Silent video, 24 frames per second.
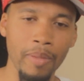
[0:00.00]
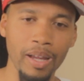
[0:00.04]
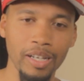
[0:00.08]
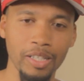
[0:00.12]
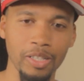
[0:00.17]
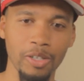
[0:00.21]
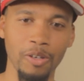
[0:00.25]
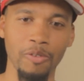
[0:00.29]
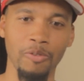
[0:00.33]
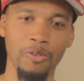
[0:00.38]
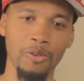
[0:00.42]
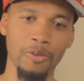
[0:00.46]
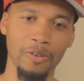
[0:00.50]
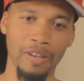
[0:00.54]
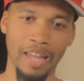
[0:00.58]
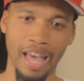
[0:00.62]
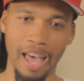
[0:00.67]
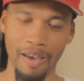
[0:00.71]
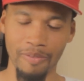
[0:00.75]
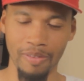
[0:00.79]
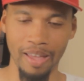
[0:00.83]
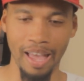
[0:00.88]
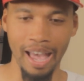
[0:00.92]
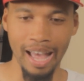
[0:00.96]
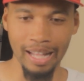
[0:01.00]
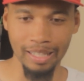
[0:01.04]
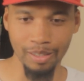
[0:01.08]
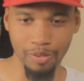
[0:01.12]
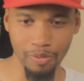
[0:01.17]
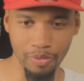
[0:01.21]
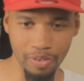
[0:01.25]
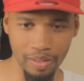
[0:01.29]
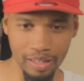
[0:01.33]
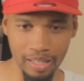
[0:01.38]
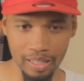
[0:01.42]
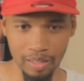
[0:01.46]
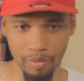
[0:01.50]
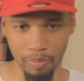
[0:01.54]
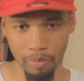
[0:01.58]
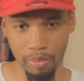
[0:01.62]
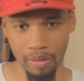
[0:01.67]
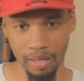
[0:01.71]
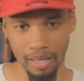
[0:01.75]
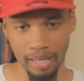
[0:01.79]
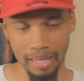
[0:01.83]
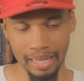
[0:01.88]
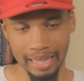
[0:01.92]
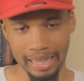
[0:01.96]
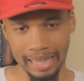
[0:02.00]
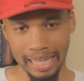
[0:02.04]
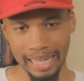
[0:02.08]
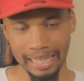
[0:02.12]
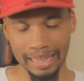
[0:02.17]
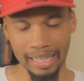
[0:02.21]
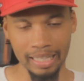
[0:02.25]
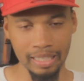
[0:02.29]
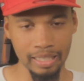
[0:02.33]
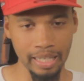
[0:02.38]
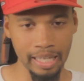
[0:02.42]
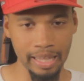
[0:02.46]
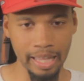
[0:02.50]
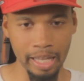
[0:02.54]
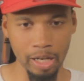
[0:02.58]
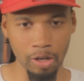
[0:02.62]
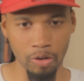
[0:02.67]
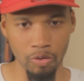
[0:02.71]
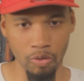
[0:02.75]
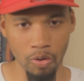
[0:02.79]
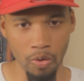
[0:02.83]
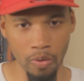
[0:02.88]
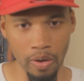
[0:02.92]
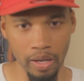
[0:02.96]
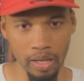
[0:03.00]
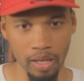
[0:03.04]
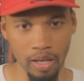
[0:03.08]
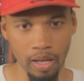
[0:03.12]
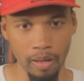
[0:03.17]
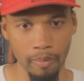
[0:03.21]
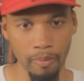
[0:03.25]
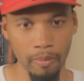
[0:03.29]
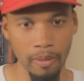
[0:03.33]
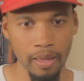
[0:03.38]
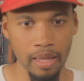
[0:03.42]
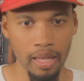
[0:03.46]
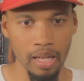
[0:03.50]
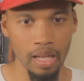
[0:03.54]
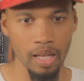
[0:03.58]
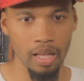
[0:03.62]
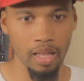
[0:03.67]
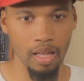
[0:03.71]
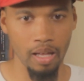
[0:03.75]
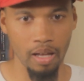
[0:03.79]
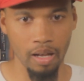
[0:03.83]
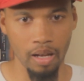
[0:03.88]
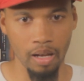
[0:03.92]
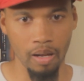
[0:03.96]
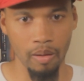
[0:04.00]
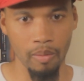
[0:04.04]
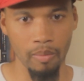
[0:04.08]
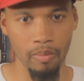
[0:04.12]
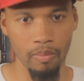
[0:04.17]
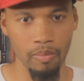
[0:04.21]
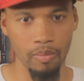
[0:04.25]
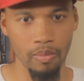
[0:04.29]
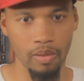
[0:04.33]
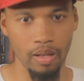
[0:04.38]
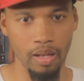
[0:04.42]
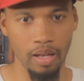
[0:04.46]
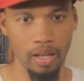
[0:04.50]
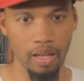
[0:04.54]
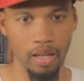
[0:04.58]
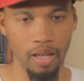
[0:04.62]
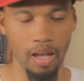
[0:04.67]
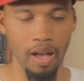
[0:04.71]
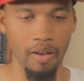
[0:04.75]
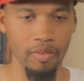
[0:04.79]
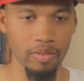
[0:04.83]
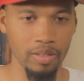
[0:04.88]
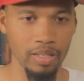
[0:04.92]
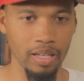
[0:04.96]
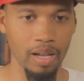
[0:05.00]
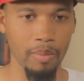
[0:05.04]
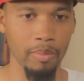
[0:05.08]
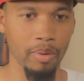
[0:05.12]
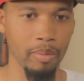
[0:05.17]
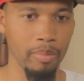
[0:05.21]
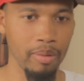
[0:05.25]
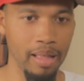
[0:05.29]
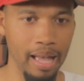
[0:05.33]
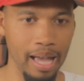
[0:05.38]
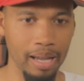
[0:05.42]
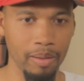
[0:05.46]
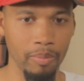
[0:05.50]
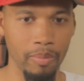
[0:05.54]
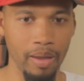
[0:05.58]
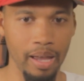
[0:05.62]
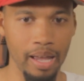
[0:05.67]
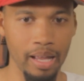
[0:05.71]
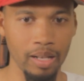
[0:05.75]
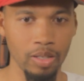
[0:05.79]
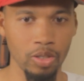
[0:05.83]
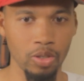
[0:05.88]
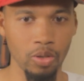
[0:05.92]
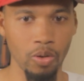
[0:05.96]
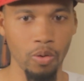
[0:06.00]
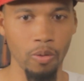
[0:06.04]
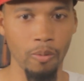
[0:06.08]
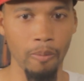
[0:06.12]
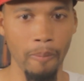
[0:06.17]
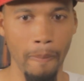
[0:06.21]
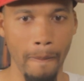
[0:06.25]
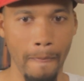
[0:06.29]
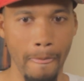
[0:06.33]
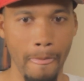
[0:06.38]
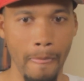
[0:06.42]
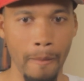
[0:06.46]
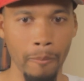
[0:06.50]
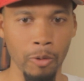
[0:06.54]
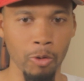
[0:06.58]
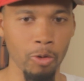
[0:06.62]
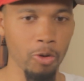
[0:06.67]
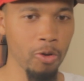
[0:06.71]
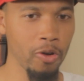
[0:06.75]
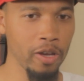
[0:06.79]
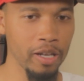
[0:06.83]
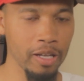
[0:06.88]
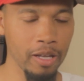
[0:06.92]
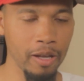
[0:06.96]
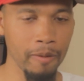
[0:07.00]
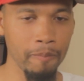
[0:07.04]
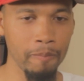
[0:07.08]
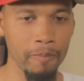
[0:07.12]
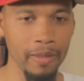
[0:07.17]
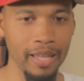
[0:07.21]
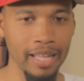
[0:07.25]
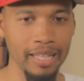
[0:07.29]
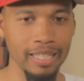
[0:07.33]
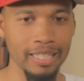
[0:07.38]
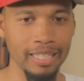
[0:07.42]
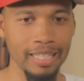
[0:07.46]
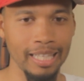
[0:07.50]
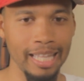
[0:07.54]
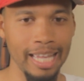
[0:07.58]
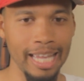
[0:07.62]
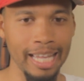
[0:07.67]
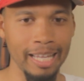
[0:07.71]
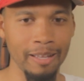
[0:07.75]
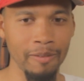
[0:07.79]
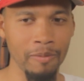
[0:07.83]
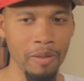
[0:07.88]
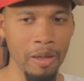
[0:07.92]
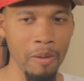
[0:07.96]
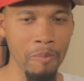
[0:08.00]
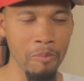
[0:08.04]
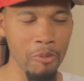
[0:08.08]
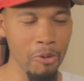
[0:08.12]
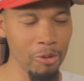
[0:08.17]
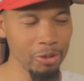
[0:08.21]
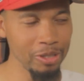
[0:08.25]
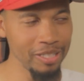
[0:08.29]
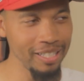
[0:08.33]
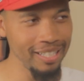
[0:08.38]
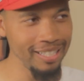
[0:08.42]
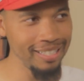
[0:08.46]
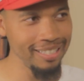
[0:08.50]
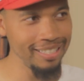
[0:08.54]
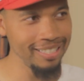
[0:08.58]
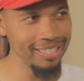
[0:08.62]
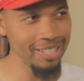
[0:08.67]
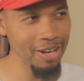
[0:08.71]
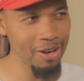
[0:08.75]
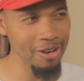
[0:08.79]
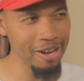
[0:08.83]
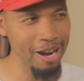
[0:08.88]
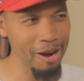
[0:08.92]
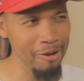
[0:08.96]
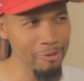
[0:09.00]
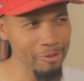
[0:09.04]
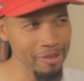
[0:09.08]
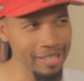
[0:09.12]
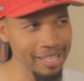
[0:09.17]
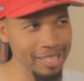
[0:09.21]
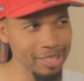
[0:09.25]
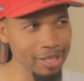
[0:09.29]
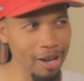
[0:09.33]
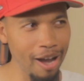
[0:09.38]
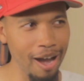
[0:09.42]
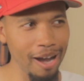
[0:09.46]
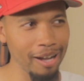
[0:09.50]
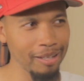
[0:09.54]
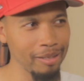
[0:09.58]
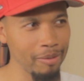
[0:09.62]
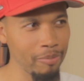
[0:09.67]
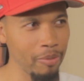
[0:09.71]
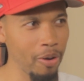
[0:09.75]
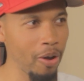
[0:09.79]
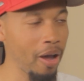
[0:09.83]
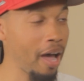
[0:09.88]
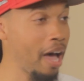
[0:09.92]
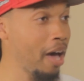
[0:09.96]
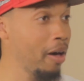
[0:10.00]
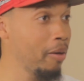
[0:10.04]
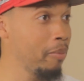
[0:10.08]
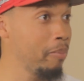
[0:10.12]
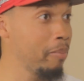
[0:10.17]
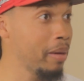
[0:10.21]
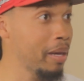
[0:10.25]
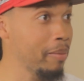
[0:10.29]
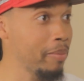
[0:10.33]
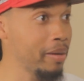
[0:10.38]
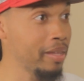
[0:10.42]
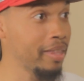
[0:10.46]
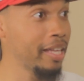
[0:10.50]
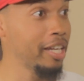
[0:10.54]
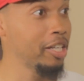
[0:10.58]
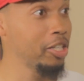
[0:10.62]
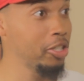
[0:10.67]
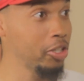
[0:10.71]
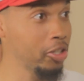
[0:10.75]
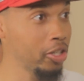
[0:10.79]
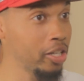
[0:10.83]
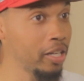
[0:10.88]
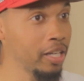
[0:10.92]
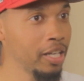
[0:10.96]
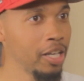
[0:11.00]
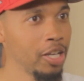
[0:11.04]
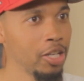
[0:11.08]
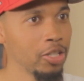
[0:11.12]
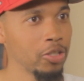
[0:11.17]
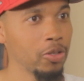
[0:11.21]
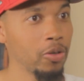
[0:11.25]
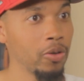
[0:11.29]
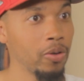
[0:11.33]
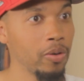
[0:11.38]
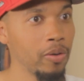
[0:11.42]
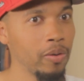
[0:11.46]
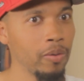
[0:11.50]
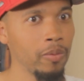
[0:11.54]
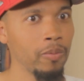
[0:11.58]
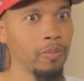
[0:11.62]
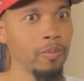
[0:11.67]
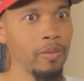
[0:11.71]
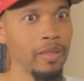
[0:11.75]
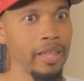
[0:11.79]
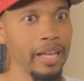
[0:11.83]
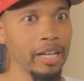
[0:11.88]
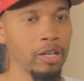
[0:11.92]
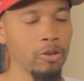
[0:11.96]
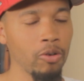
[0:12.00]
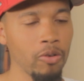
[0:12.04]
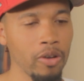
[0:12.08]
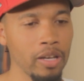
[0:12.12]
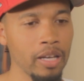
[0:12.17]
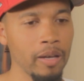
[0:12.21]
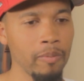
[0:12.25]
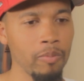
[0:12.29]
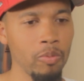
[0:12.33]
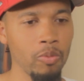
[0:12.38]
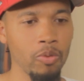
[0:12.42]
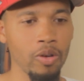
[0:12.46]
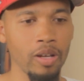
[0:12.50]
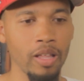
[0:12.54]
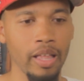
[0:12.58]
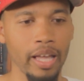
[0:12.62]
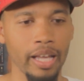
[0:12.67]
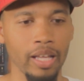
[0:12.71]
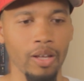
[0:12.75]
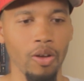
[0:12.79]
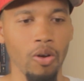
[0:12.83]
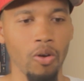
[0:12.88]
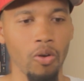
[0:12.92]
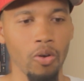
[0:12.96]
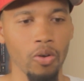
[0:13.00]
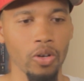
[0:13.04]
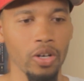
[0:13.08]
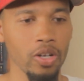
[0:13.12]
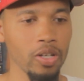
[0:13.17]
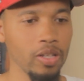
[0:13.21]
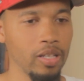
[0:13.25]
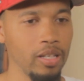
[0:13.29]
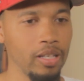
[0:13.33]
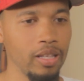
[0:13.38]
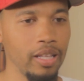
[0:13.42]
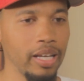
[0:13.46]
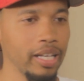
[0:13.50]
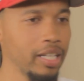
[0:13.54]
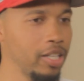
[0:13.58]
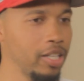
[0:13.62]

not sure if you would have the answer for this, but like, let's say like growing up, obviously I'm a Black man, so growing up, it's like emotions are not really talked about how maybe they should. So like growing up, we're like, oh, you're the